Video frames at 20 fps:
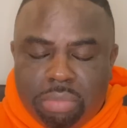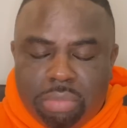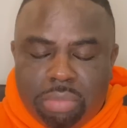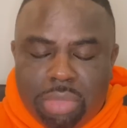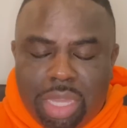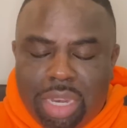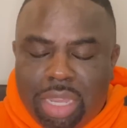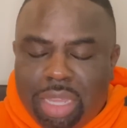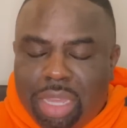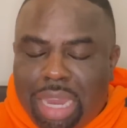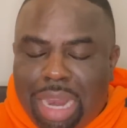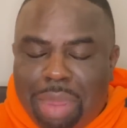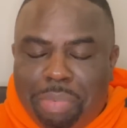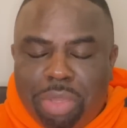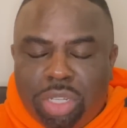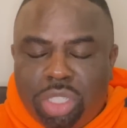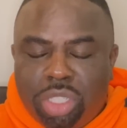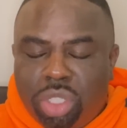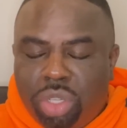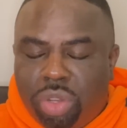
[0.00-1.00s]
And again, I
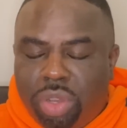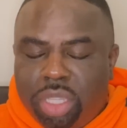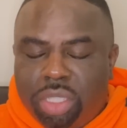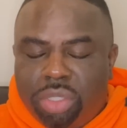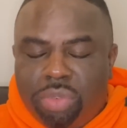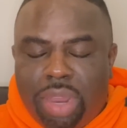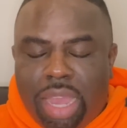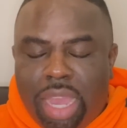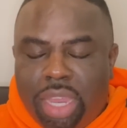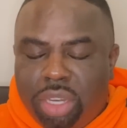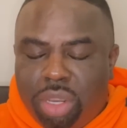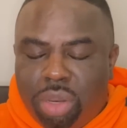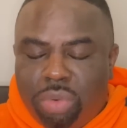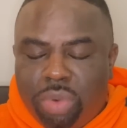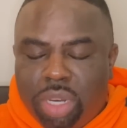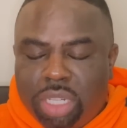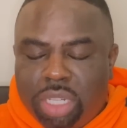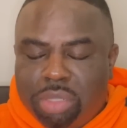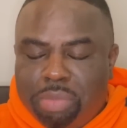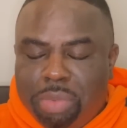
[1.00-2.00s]
put Joy's right, don't
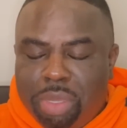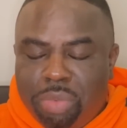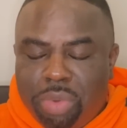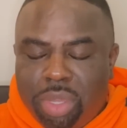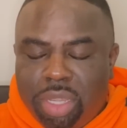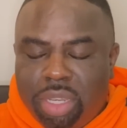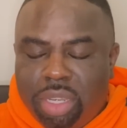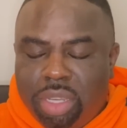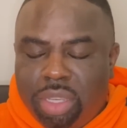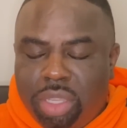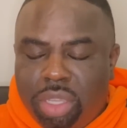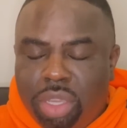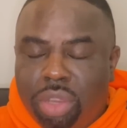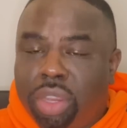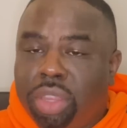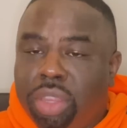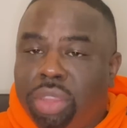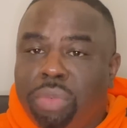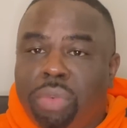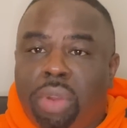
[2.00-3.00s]
rush me when
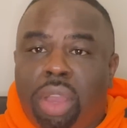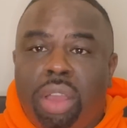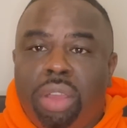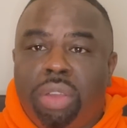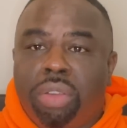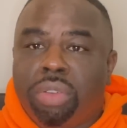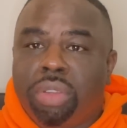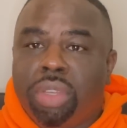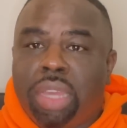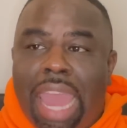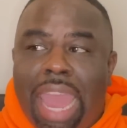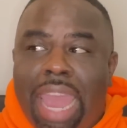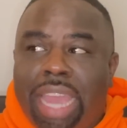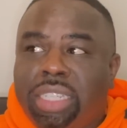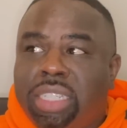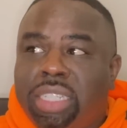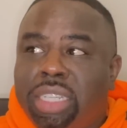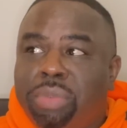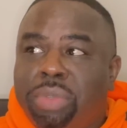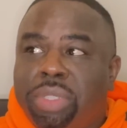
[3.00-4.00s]
you're in the wrong.
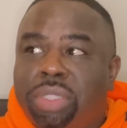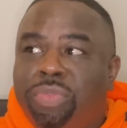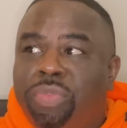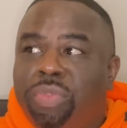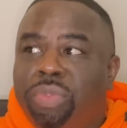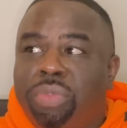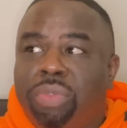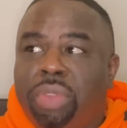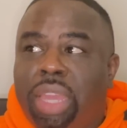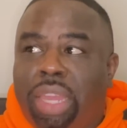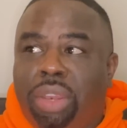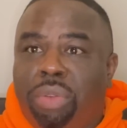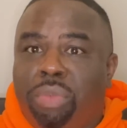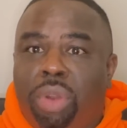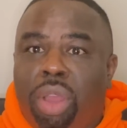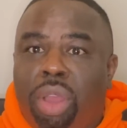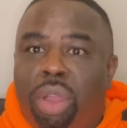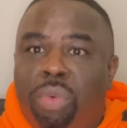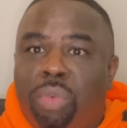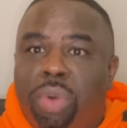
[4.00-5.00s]
Ashley was in the
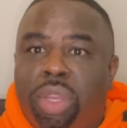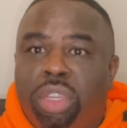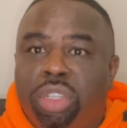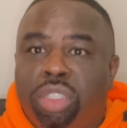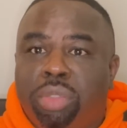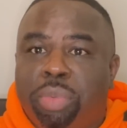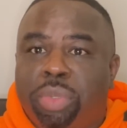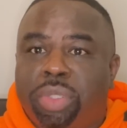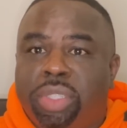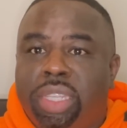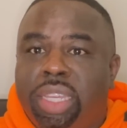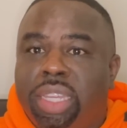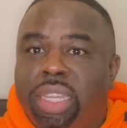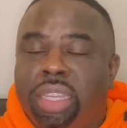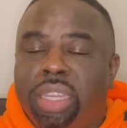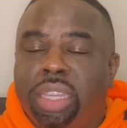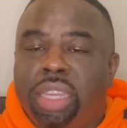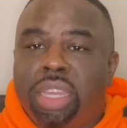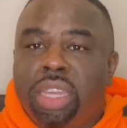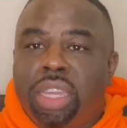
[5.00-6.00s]
wrong 100%.
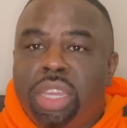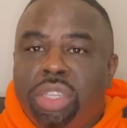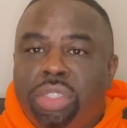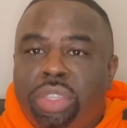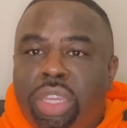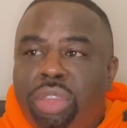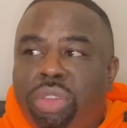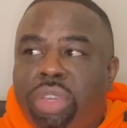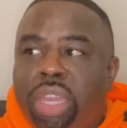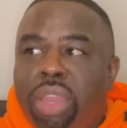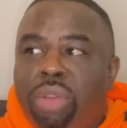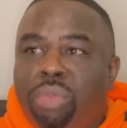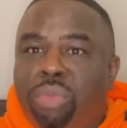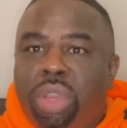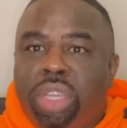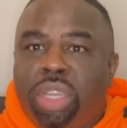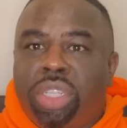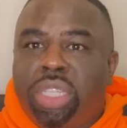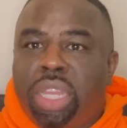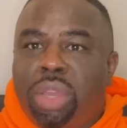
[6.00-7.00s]
So you can't
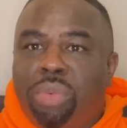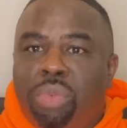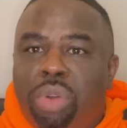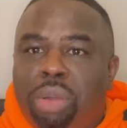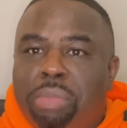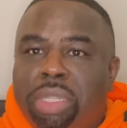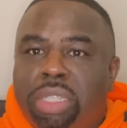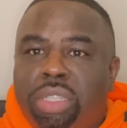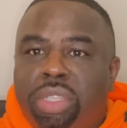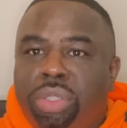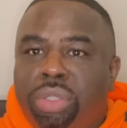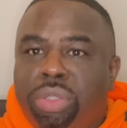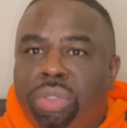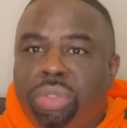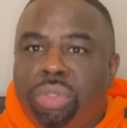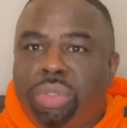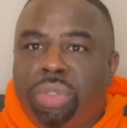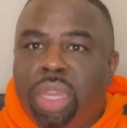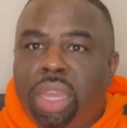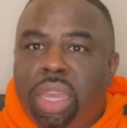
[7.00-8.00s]
rush that woman
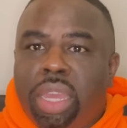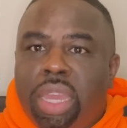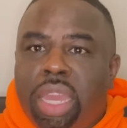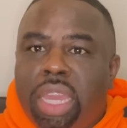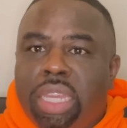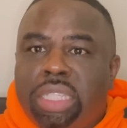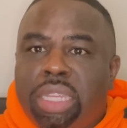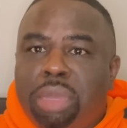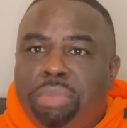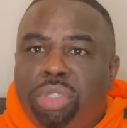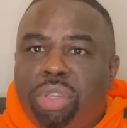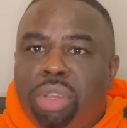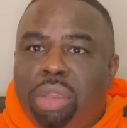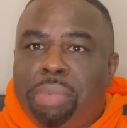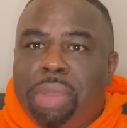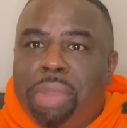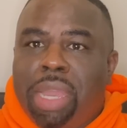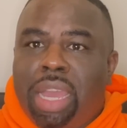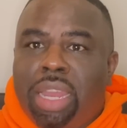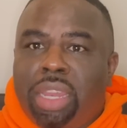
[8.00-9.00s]
to accept your
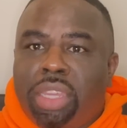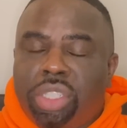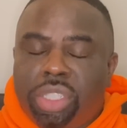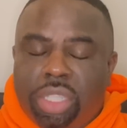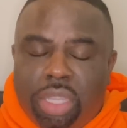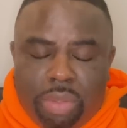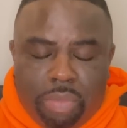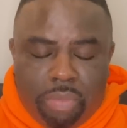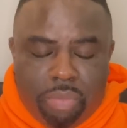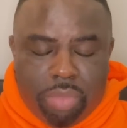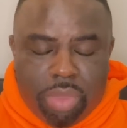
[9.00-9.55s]
apology.